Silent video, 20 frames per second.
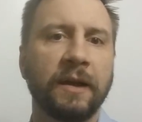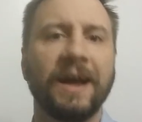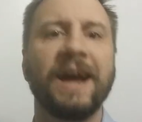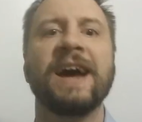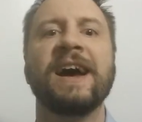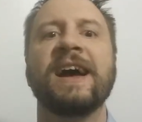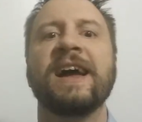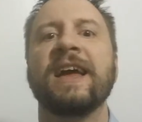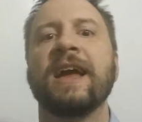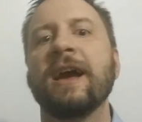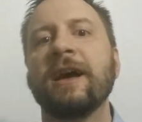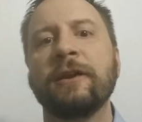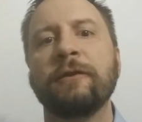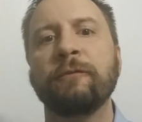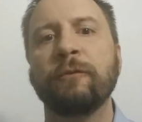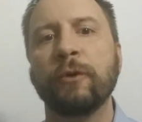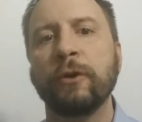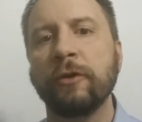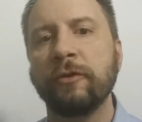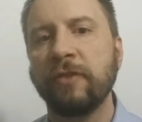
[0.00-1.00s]
Hi, Out
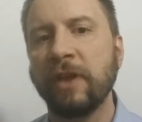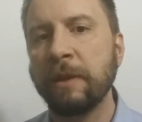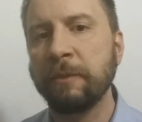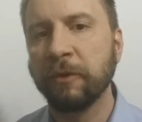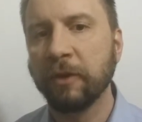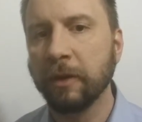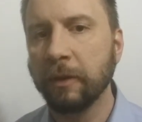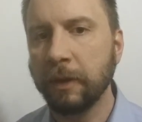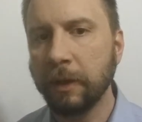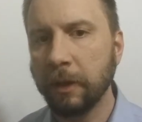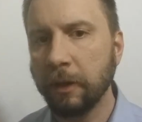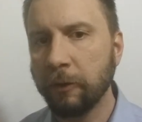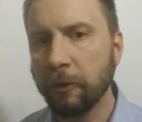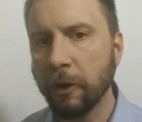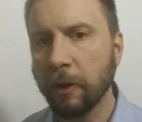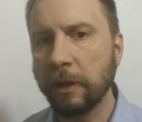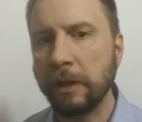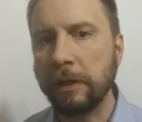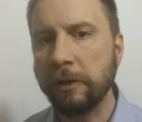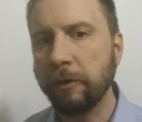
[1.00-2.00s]
of Order James Kalita
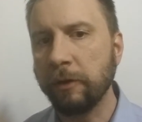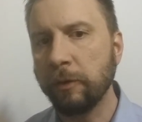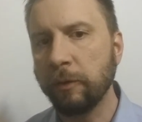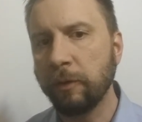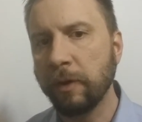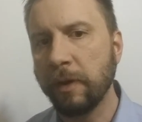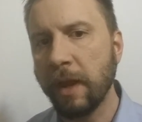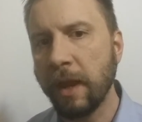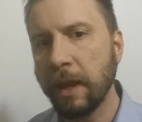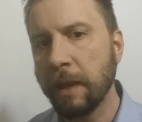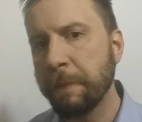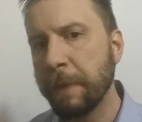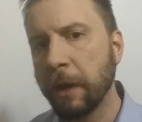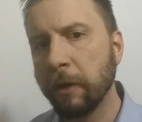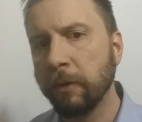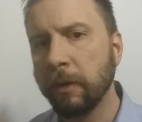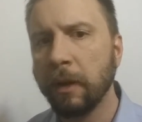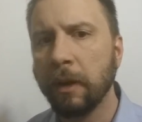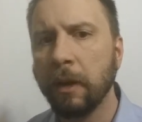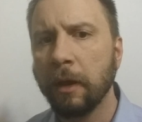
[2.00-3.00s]
talking to you today
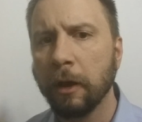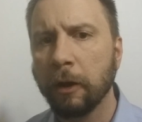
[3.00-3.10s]
about